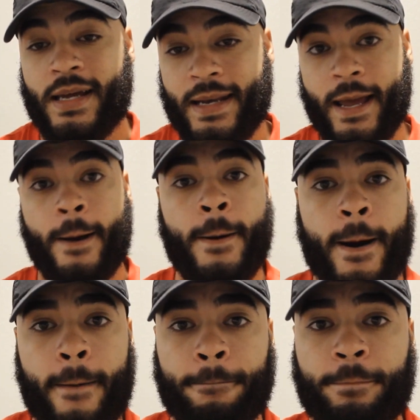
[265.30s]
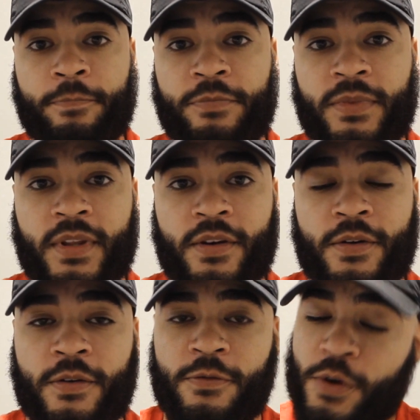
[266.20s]
Now,
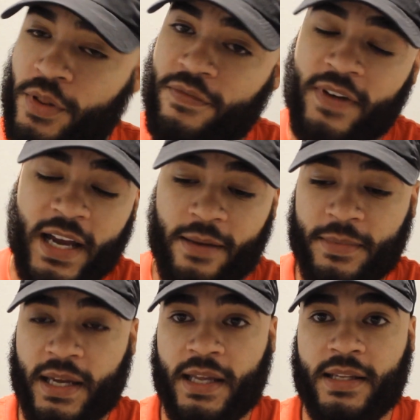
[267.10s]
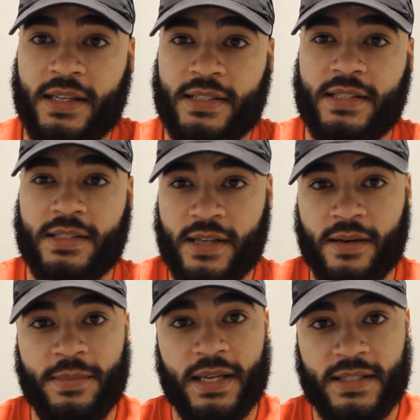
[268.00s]
for the fight, man, this is going
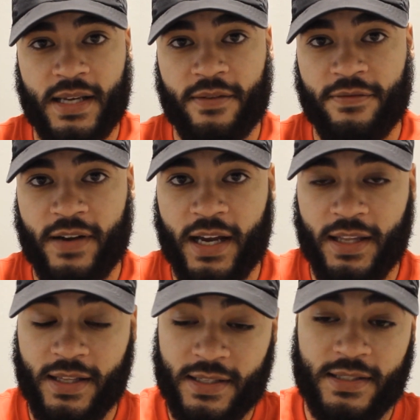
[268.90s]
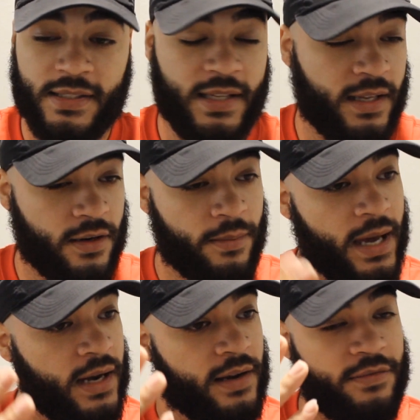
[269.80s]
to be a tough fight. No
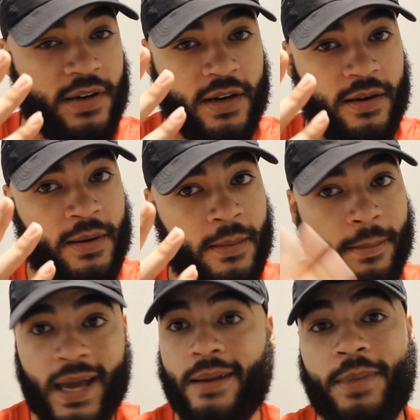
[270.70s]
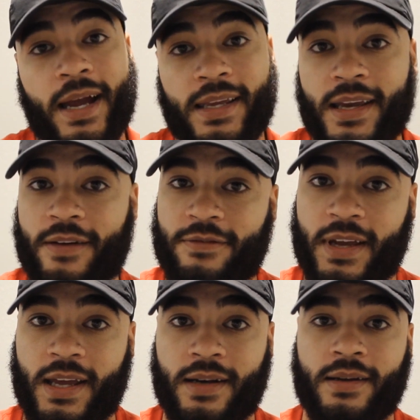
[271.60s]
matter if you're a Manny Pacquiao
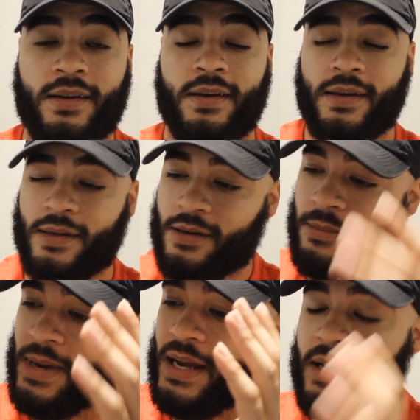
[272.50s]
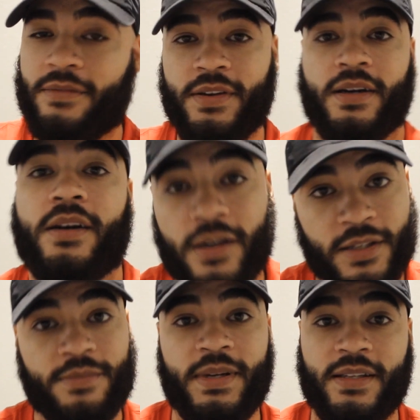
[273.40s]
fan, no matter if you're an
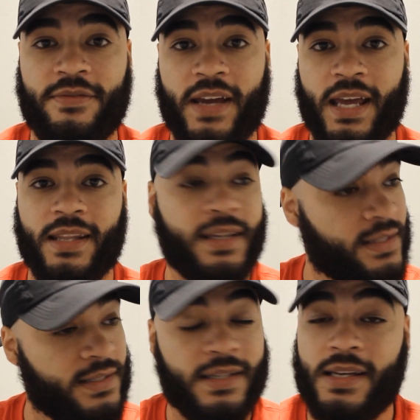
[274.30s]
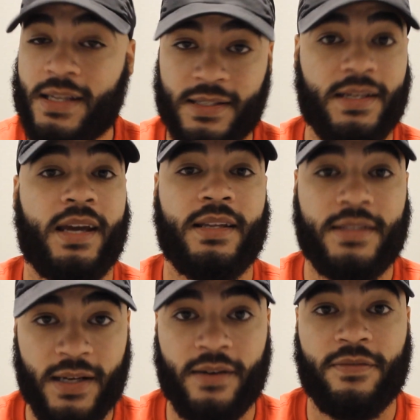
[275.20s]
Errol Spence fan, this is a
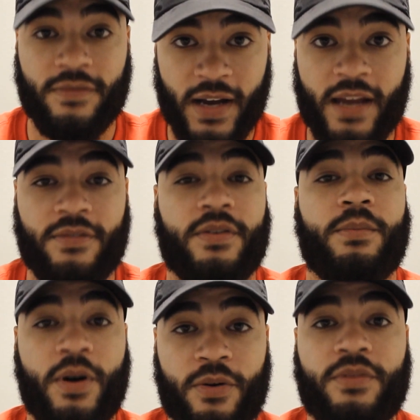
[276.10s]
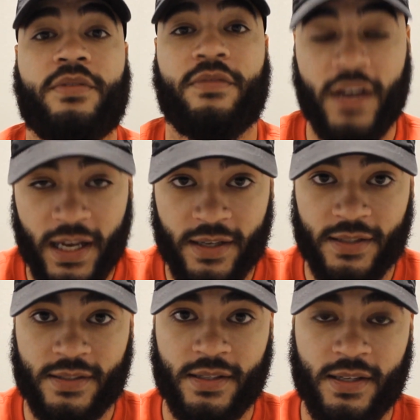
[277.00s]
tough fight for both
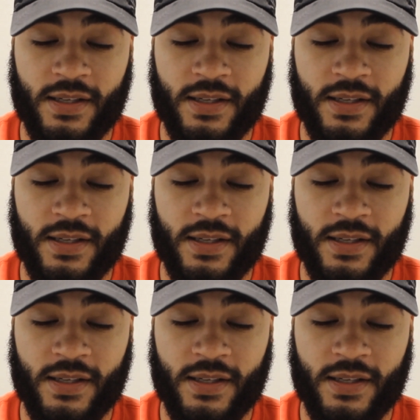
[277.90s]
fighters.